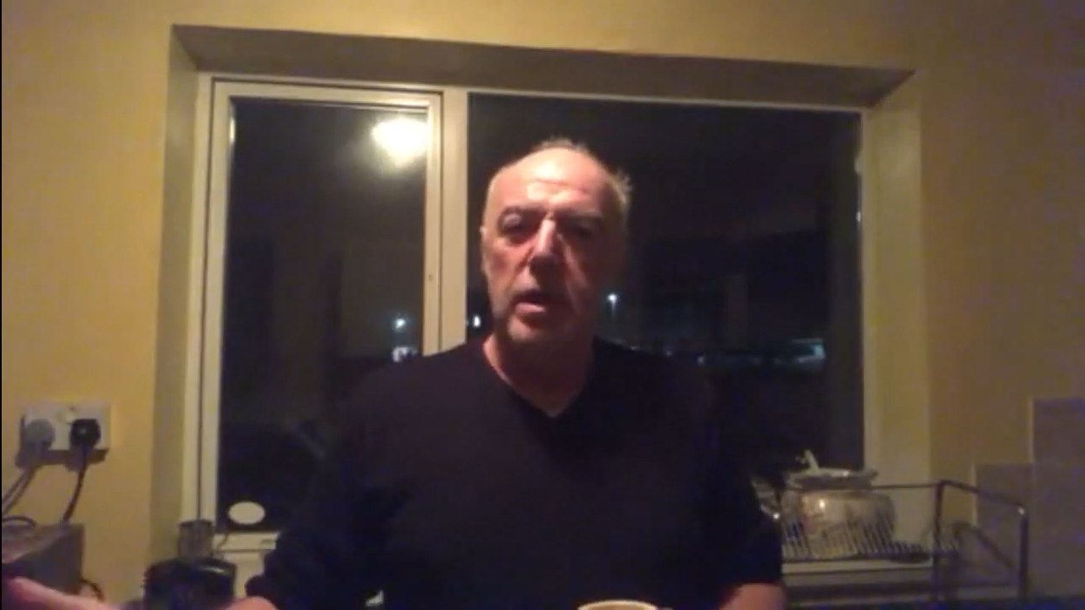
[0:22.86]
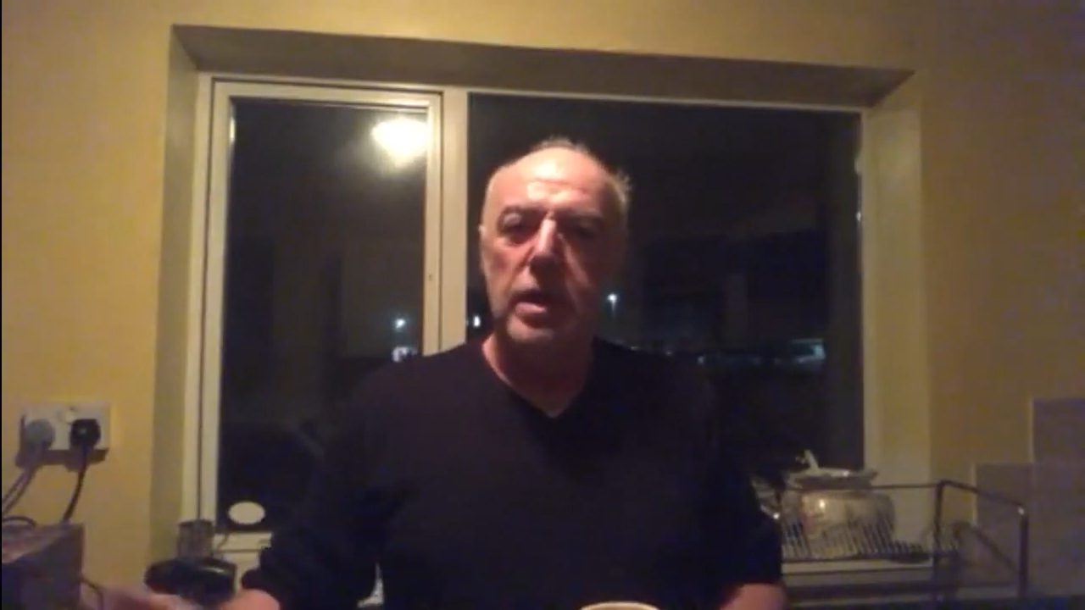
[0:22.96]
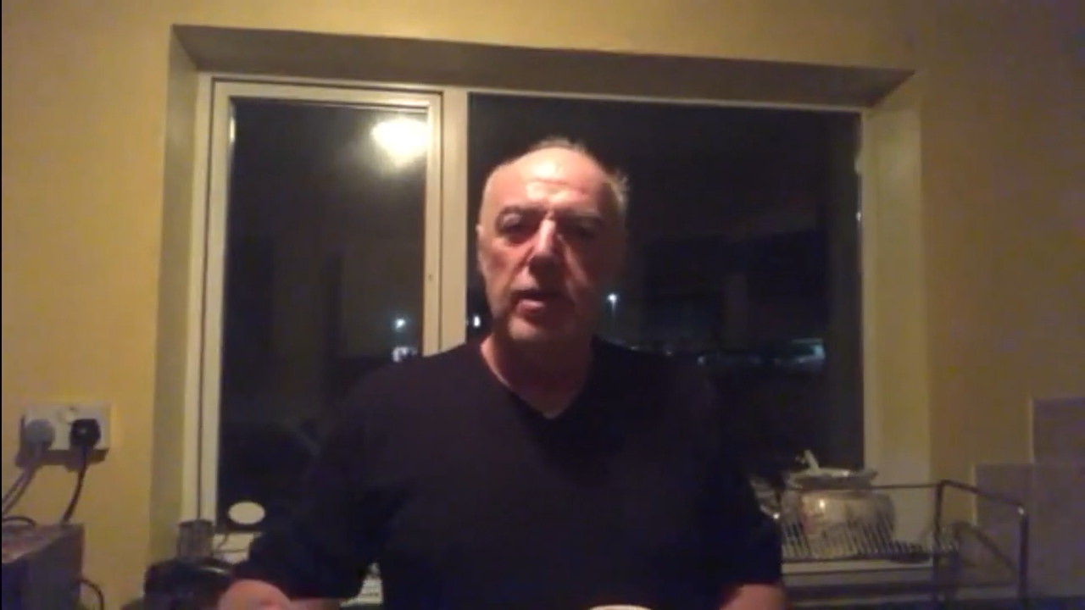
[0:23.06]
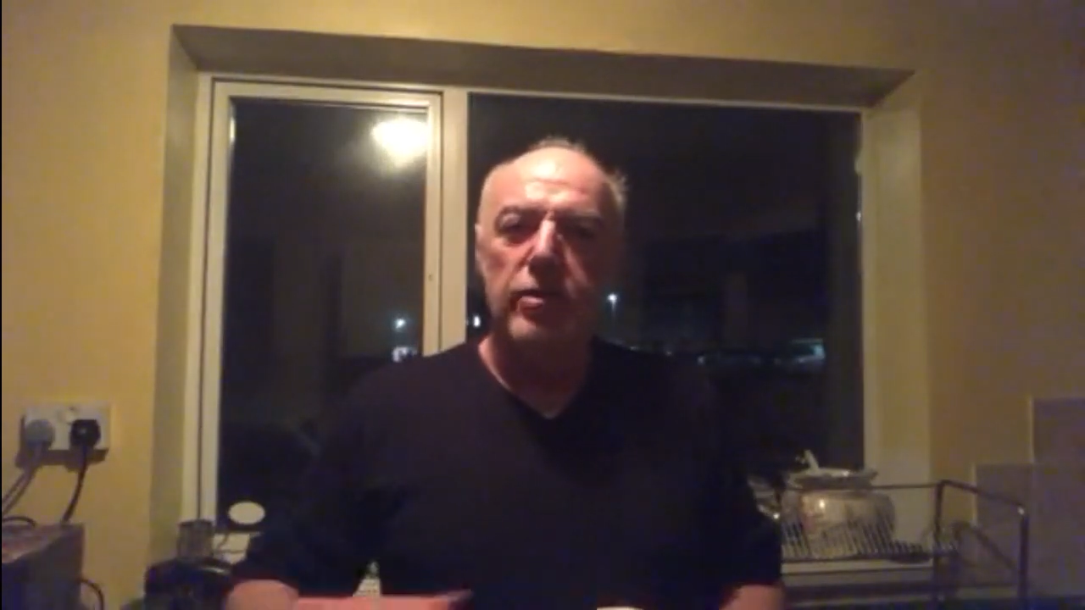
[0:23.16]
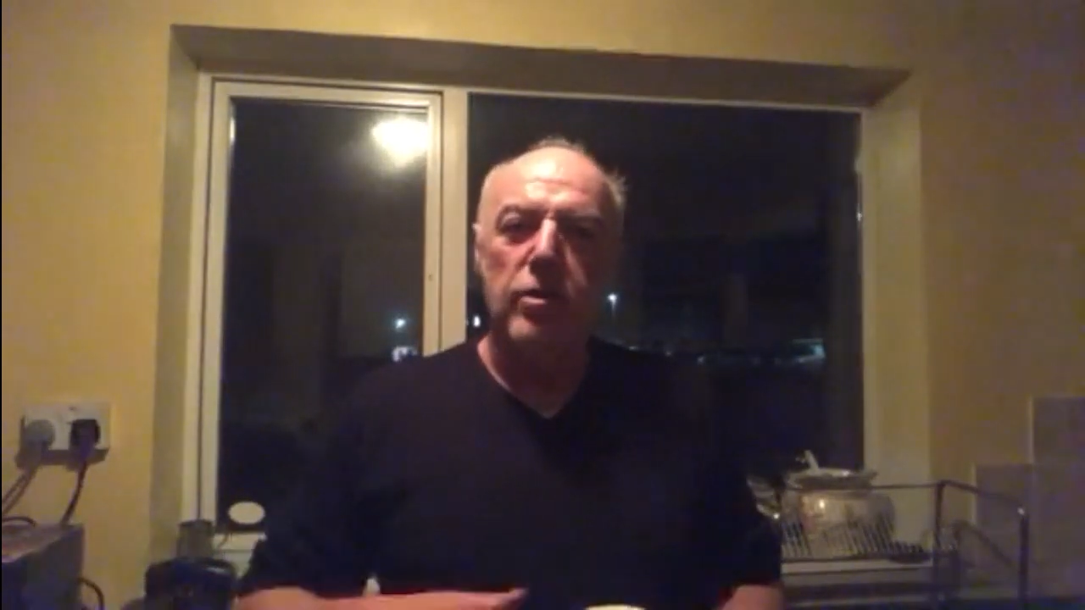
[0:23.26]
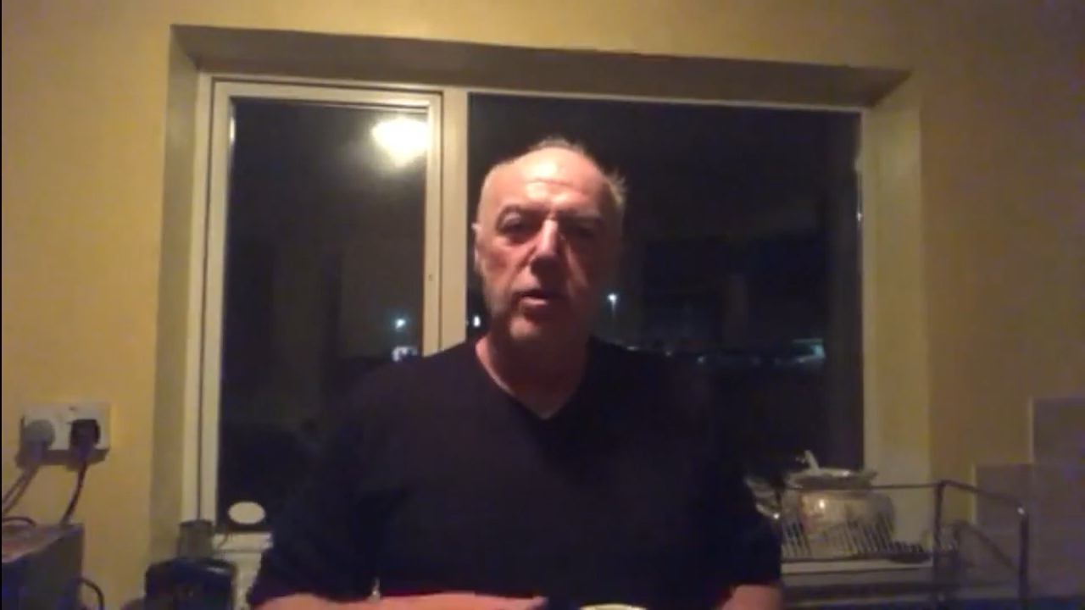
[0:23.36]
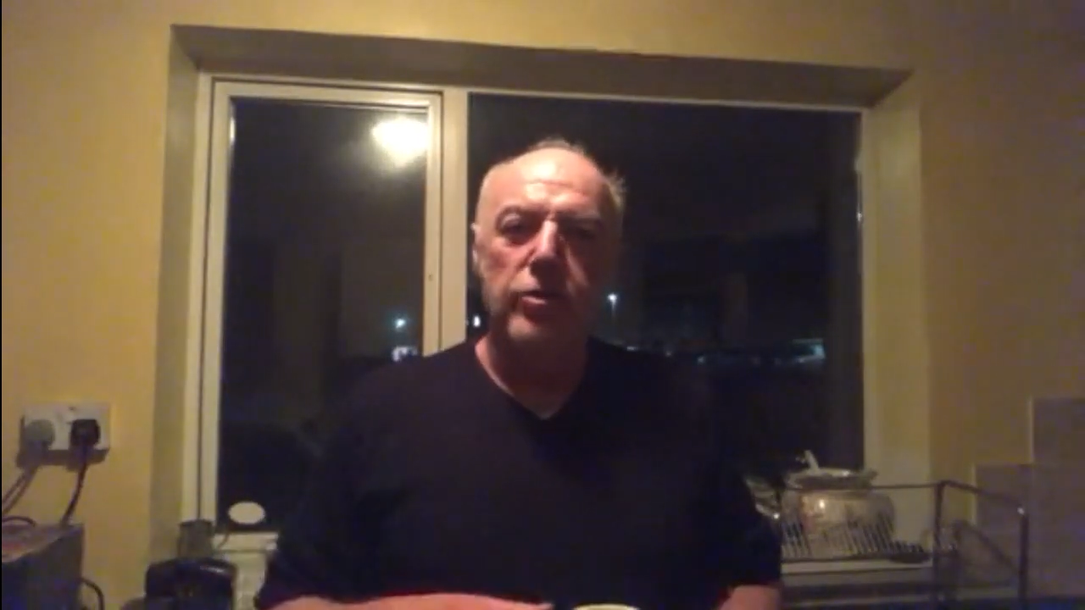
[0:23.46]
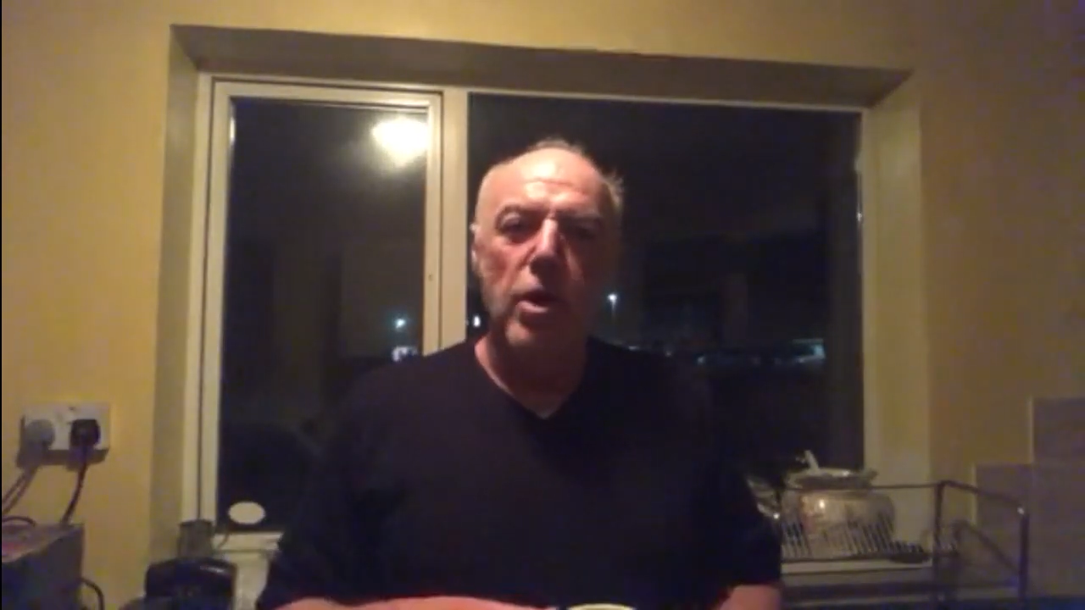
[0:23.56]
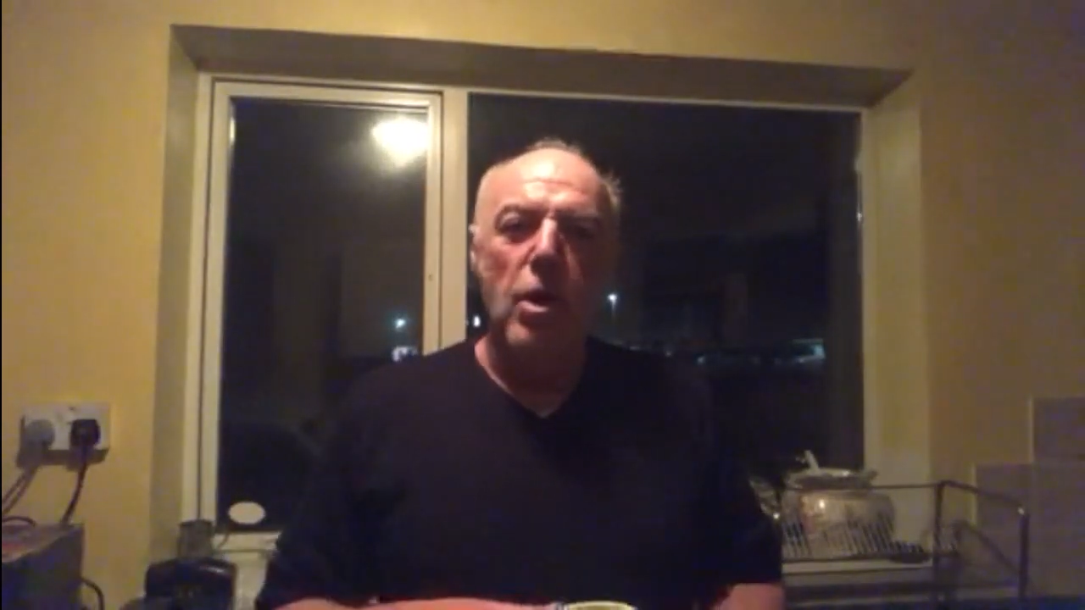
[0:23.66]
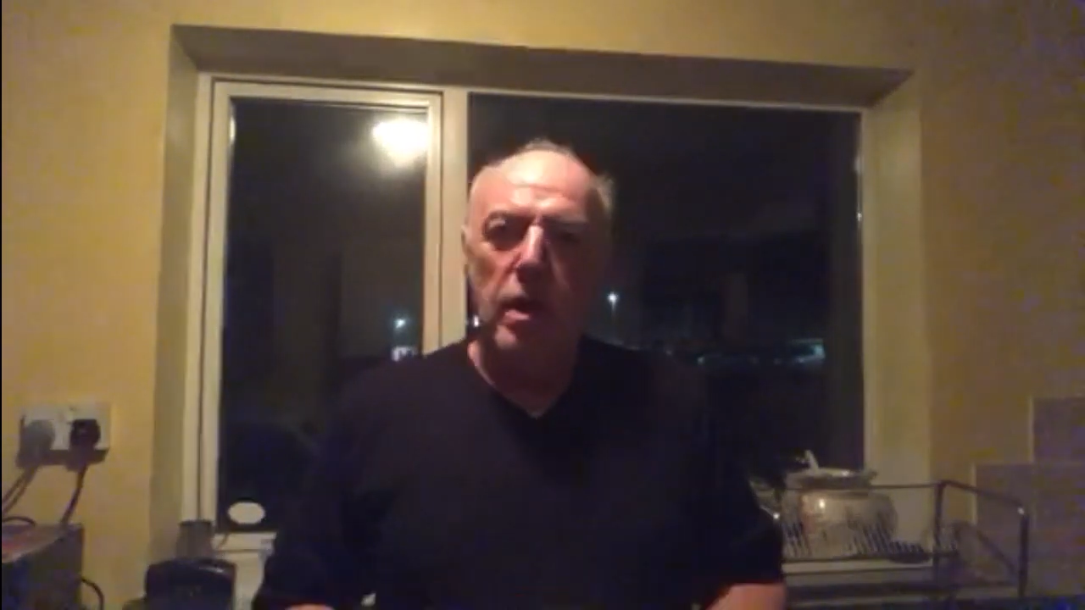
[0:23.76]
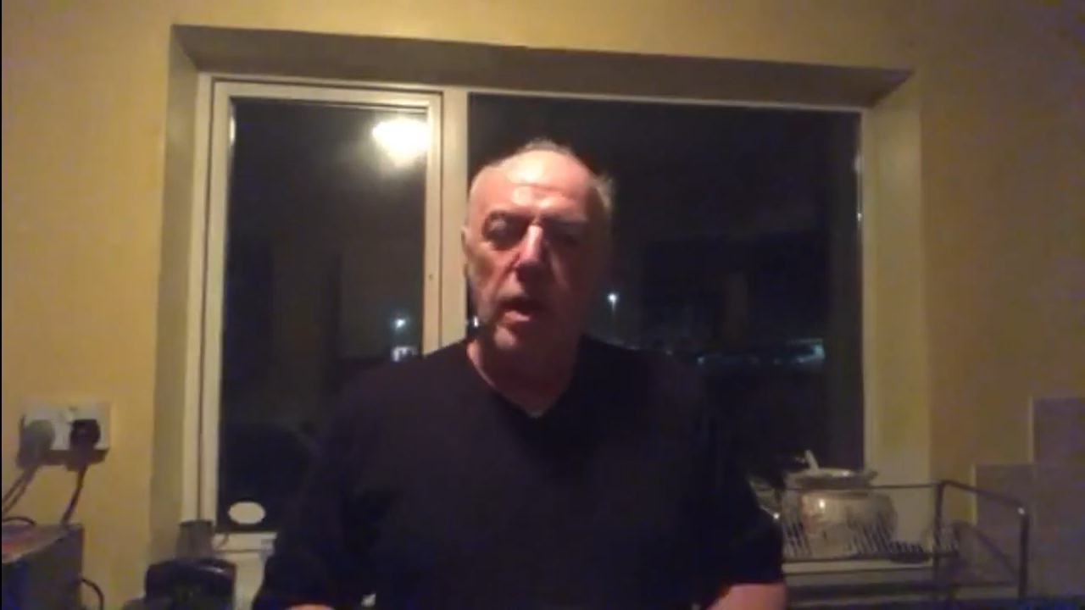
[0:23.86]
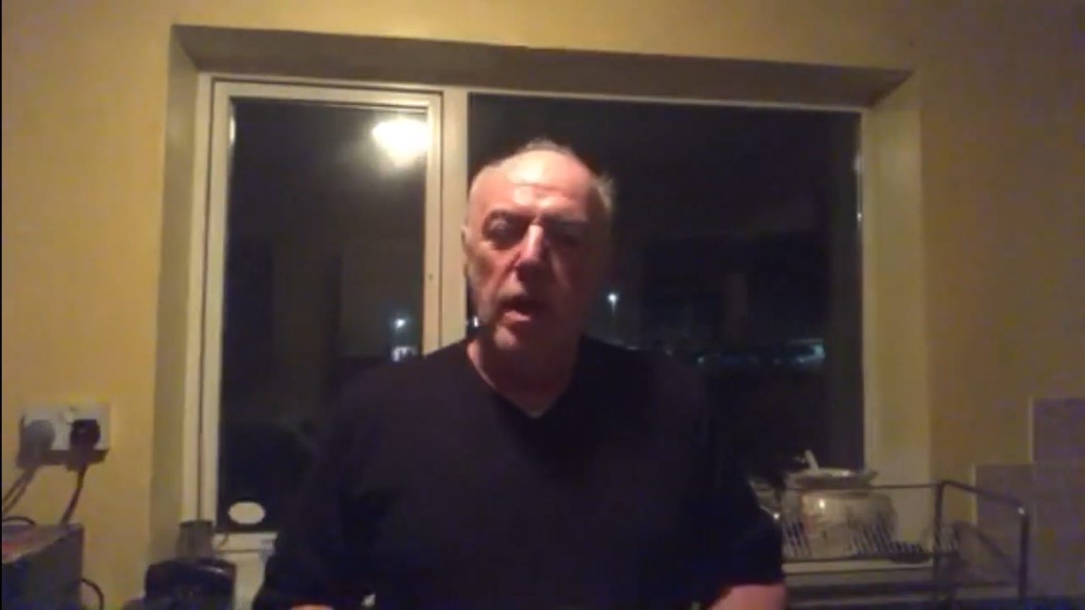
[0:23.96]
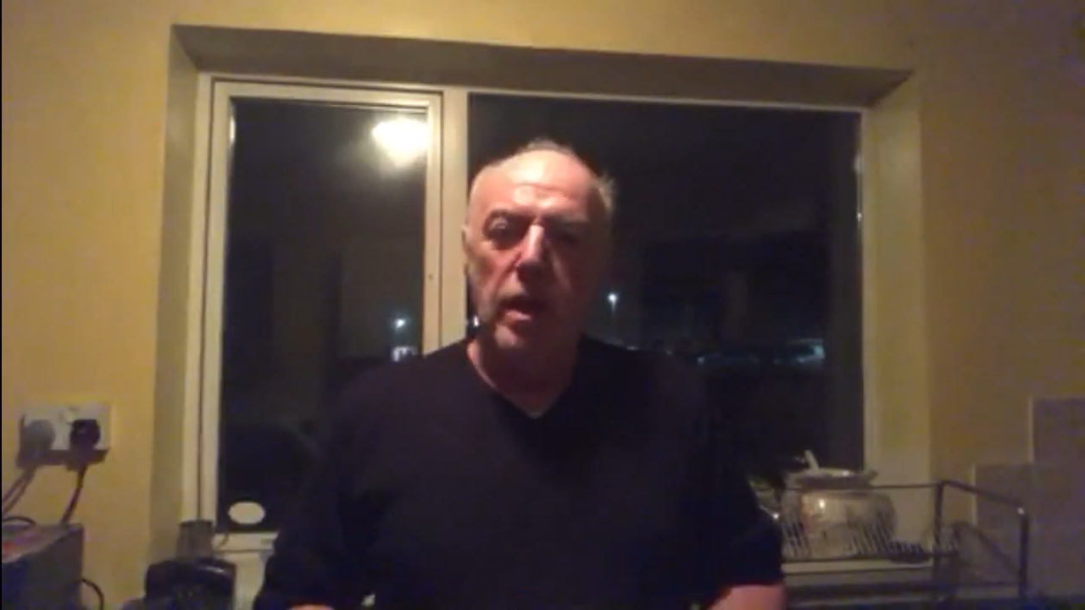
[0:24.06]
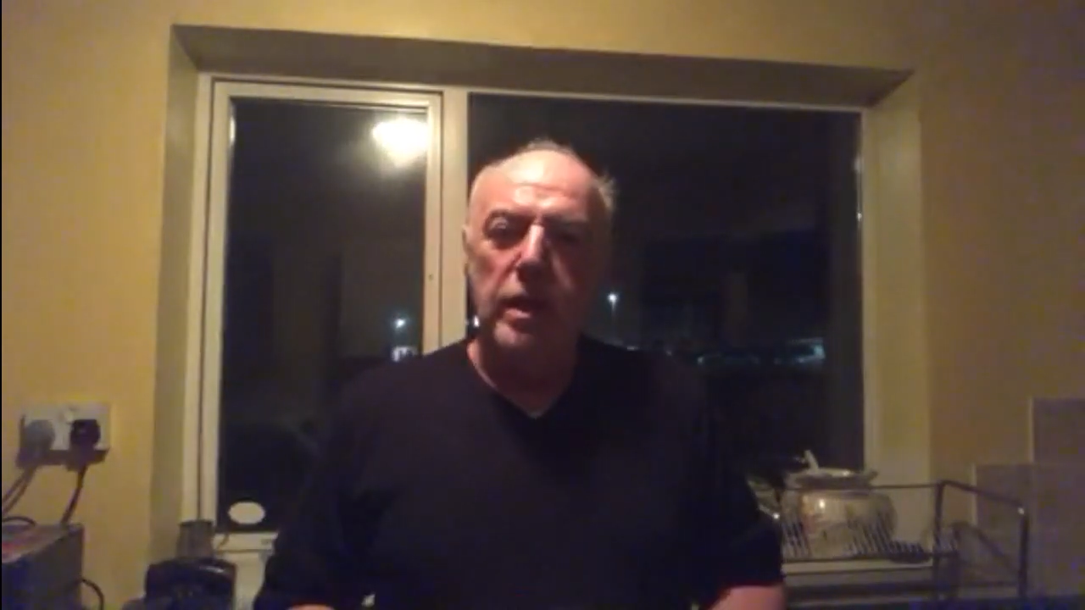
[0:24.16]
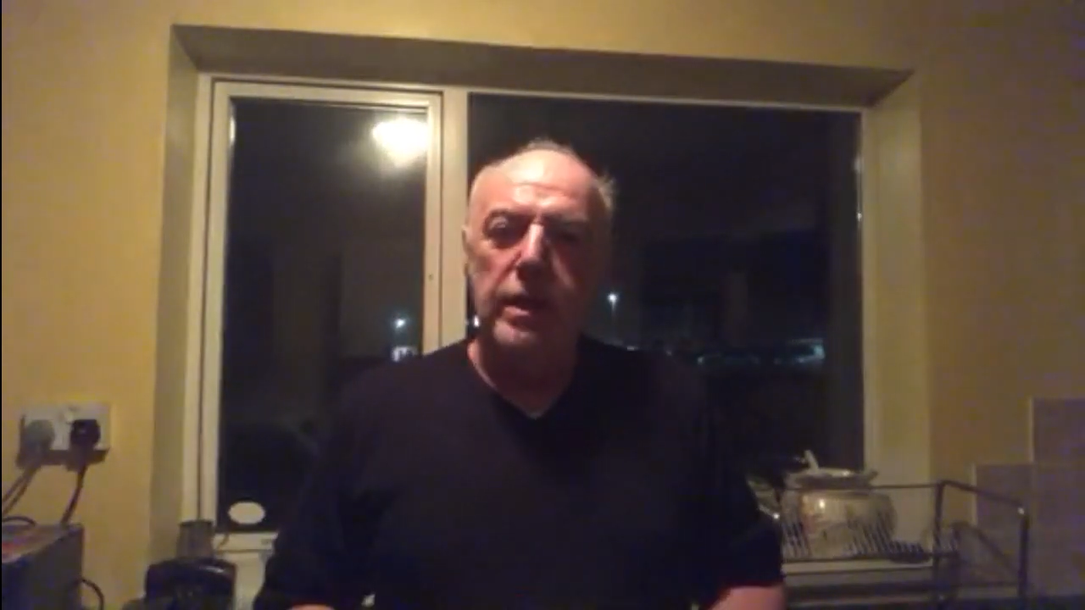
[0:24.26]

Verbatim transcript: and his cars, and